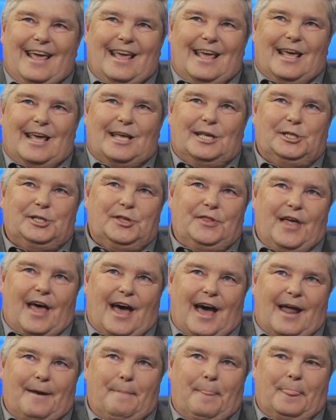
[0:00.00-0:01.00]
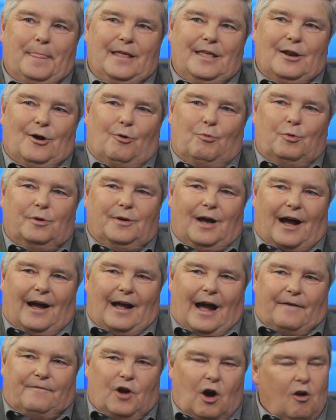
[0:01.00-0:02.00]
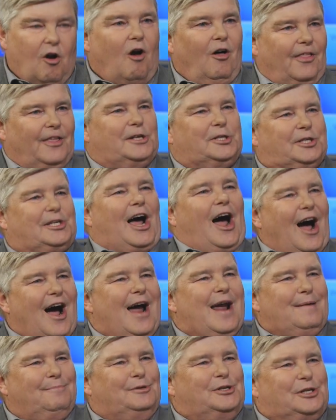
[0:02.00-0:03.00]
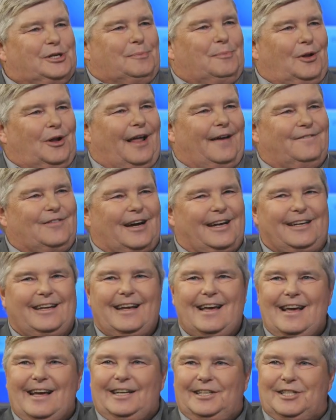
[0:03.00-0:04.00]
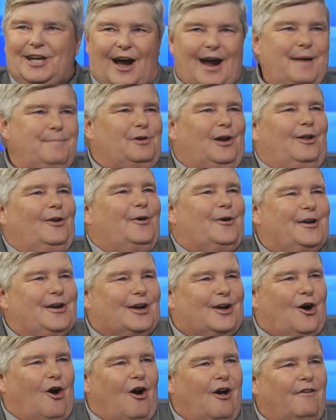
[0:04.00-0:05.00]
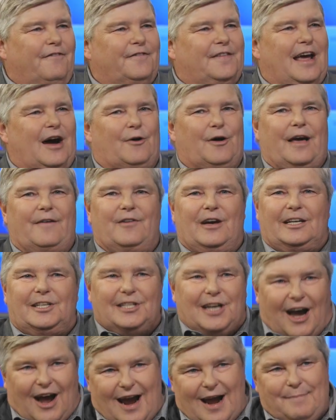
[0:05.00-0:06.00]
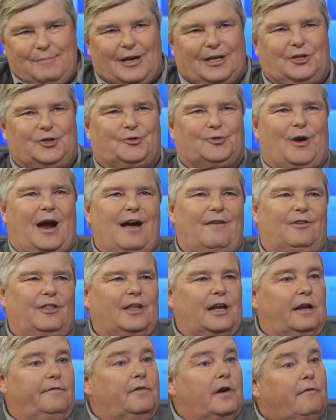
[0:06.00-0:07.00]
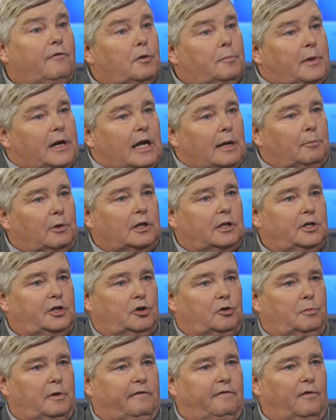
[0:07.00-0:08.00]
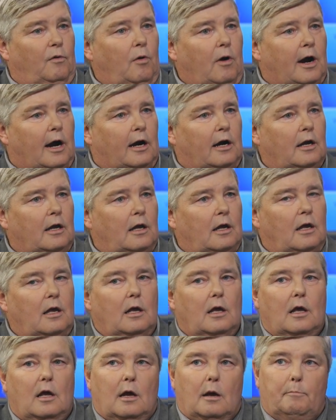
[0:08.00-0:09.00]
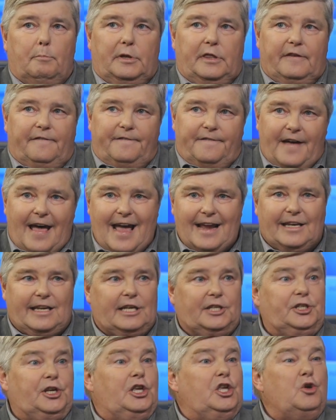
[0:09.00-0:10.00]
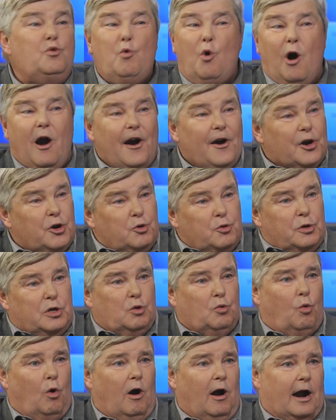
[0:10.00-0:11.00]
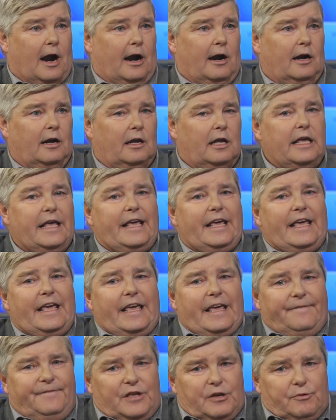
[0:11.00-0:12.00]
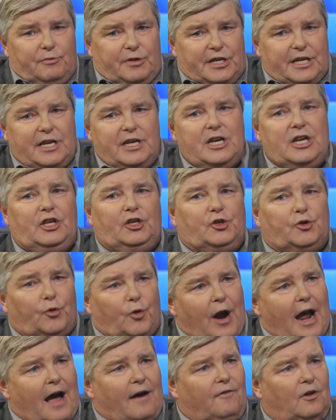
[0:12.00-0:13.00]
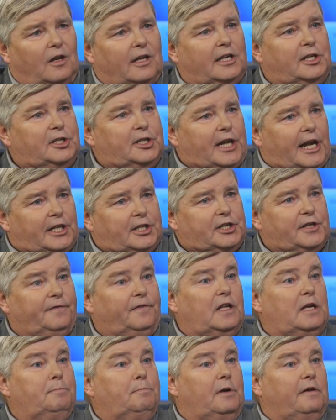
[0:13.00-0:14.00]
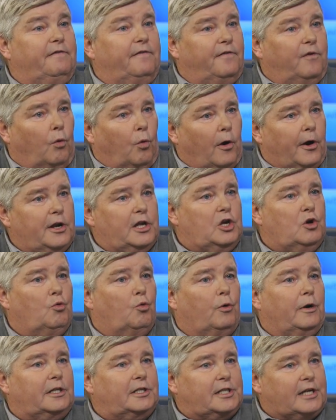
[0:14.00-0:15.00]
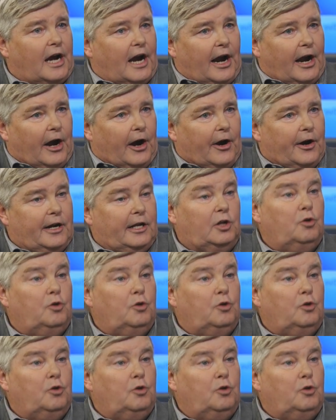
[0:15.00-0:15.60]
is that, you know, I've got all this time, Sybil. I've got time to learn to golf now, and I've got time to travel that I've never been able to do before. But the fact is, you are who you are. If you didn't travel extensively before you retired,